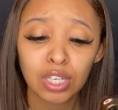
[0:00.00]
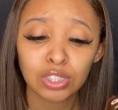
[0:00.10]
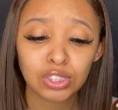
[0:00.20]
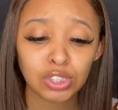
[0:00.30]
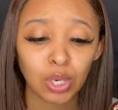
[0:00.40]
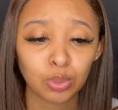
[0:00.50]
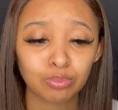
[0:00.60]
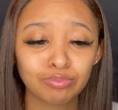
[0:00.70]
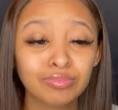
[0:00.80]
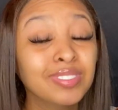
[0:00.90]
So
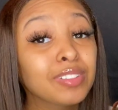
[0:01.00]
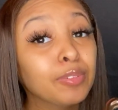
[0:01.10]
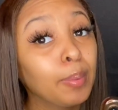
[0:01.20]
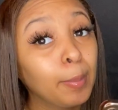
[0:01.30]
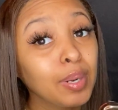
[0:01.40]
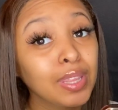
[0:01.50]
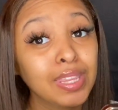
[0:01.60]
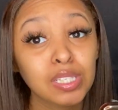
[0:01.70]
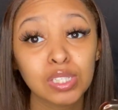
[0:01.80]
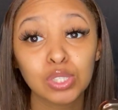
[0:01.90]
remember,
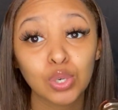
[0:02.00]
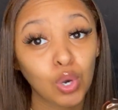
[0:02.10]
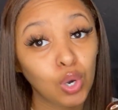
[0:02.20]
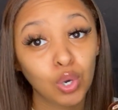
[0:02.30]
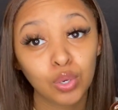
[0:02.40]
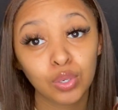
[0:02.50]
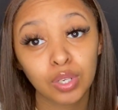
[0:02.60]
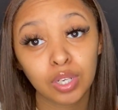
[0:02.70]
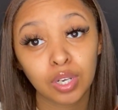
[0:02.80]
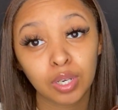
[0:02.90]
this is all
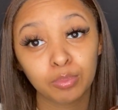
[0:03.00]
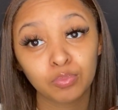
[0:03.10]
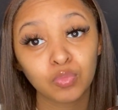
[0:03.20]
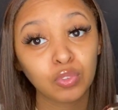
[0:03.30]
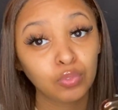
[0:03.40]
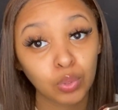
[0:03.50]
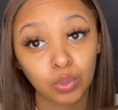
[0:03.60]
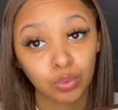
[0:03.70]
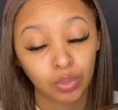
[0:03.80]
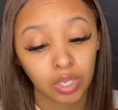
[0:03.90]
on
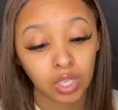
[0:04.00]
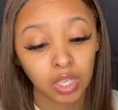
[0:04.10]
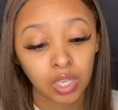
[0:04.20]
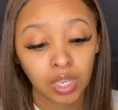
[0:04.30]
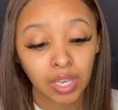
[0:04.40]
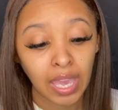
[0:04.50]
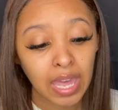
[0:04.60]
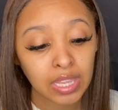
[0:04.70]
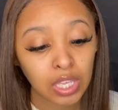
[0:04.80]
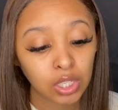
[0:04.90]
photo grid,
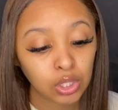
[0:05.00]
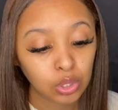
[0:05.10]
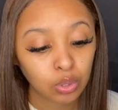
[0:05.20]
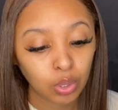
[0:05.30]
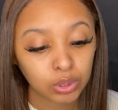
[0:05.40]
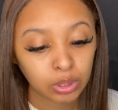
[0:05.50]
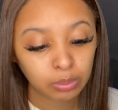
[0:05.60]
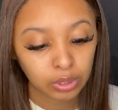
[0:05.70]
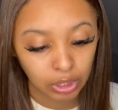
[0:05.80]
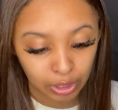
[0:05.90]
and then you go to
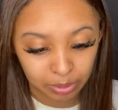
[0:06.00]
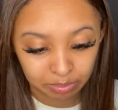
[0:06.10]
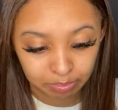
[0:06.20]
blur,